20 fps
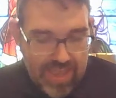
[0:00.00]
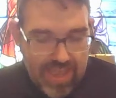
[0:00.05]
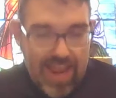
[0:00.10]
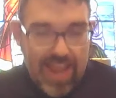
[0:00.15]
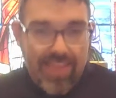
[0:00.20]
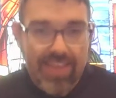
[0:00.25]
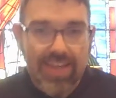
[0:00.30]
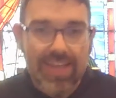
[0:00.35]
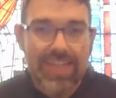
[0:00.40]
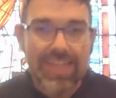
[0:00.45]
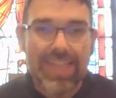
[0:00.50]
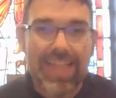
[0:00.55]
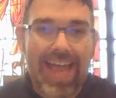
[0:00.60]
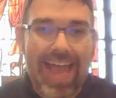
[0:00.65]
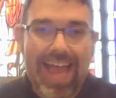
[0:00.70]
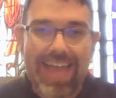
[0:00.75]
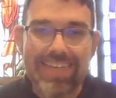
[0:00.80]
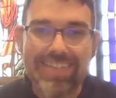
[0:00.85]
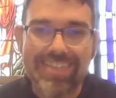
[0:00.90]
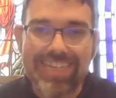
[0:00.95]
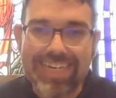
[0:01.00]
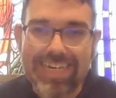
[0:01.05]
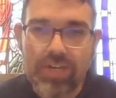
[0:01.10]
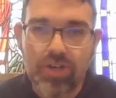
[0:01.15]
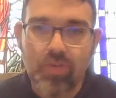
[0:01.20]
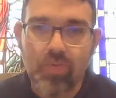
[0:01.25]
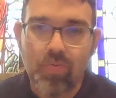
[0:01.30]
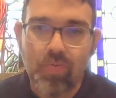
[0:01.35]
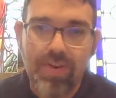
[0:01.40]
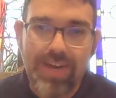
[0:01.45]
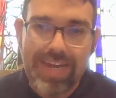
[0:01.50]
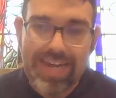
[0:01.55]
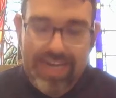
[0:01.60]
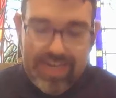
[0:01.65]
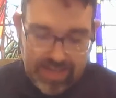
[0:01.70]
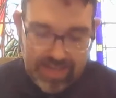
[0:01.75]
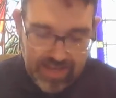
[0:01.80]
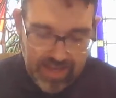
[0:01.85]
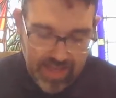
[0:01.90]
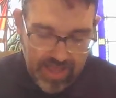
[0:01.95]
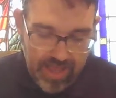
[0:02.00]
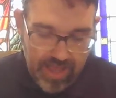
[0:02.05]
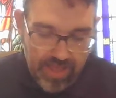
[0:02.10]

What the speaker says: In the classic Greek,